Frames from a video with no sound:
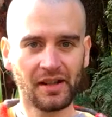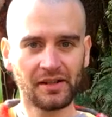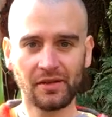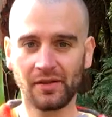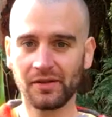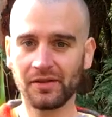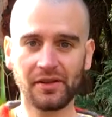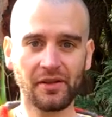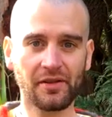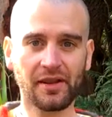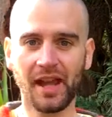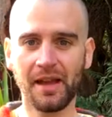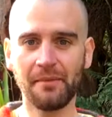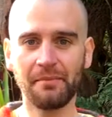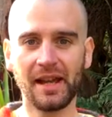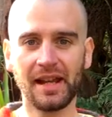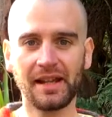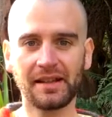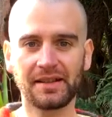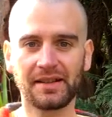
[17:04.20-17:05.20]
talk to your
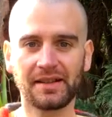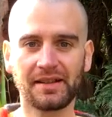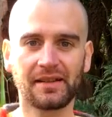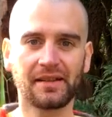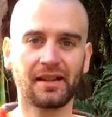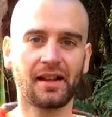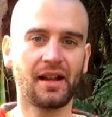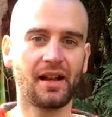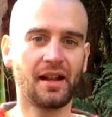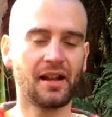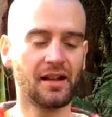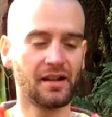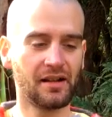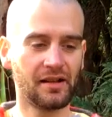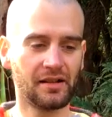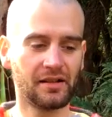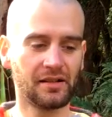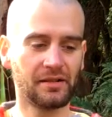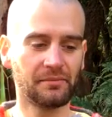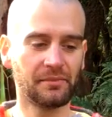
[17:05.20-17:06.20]
campmates.
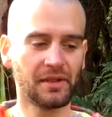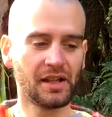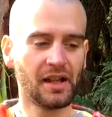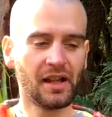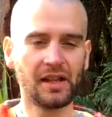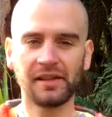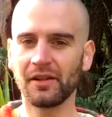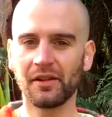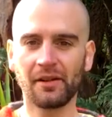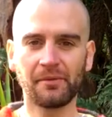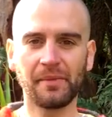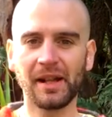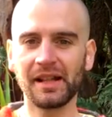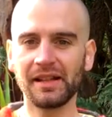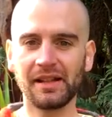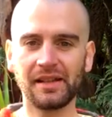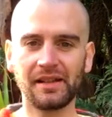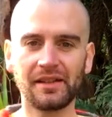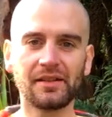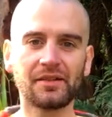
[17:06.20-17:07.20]
There are
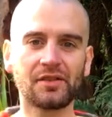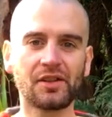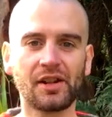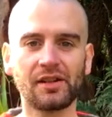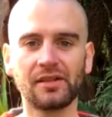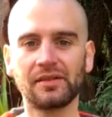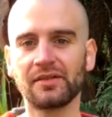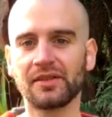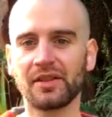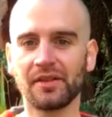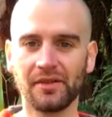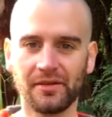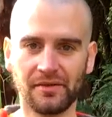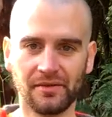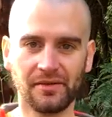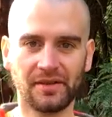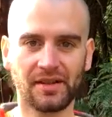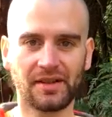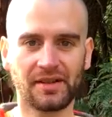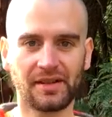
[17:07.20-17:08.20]
many chill
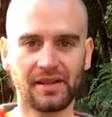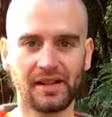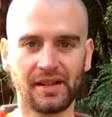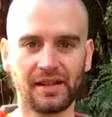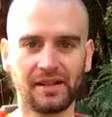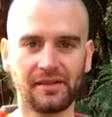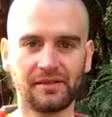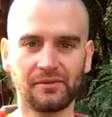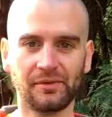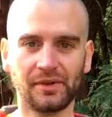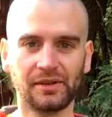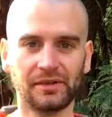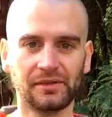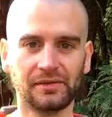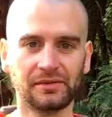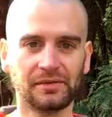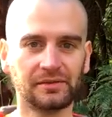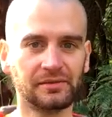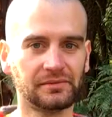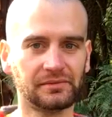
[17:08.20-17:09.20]
zones that will
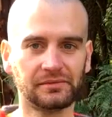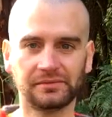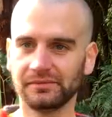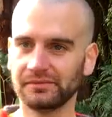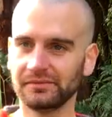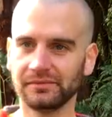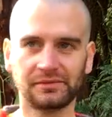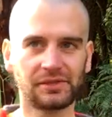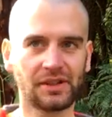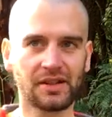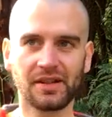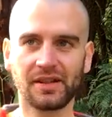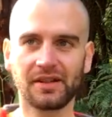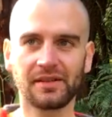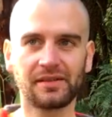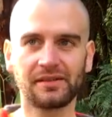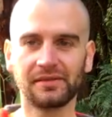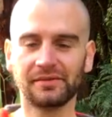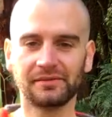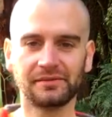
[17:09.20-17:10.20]
just.
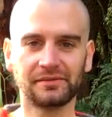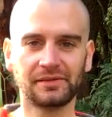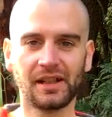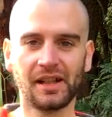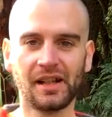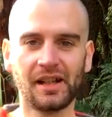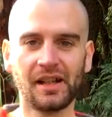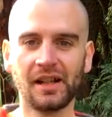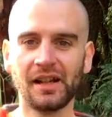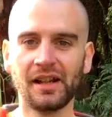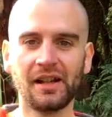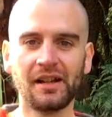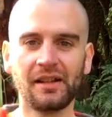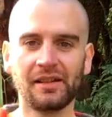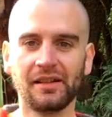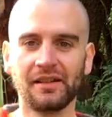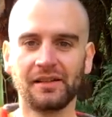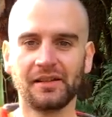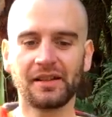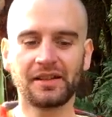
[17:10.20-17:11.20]

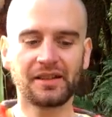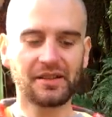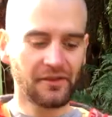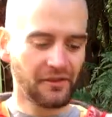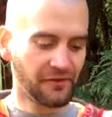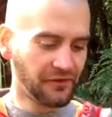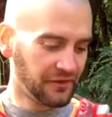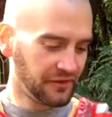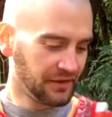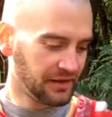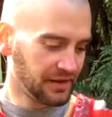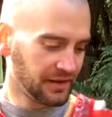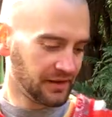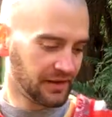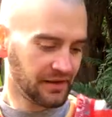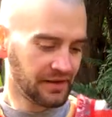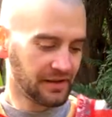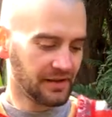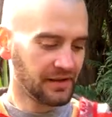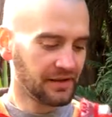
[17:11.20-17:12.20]
Lots of
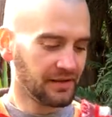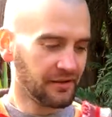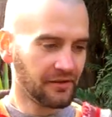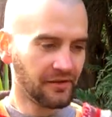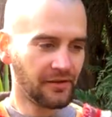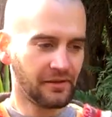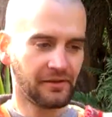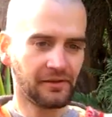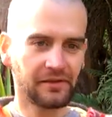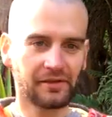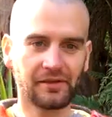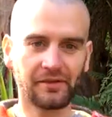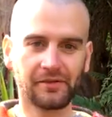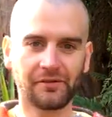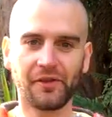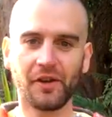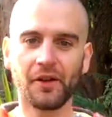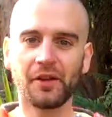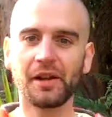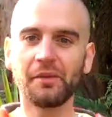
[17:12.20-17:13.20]

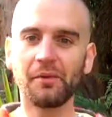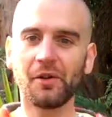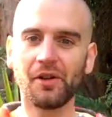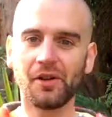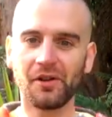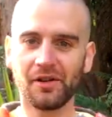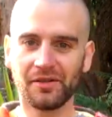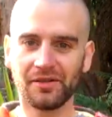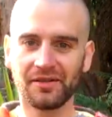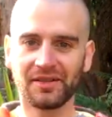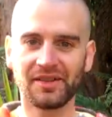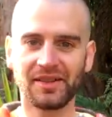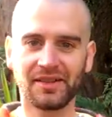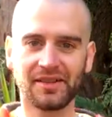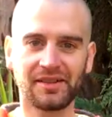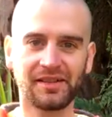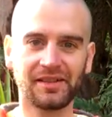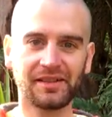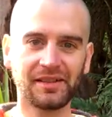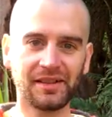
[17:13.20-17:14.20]
furry
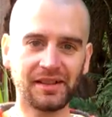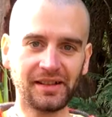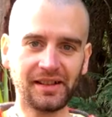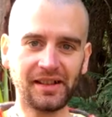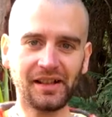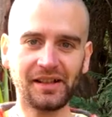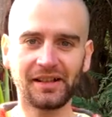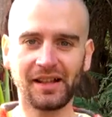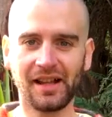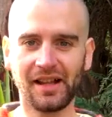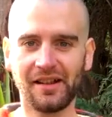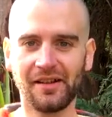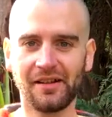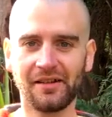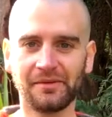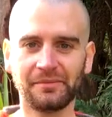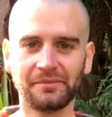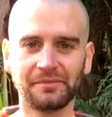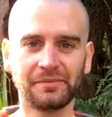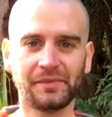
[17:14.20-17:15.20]
walls,
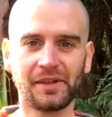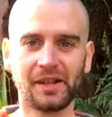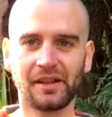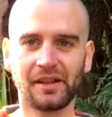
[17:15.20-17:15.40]
calm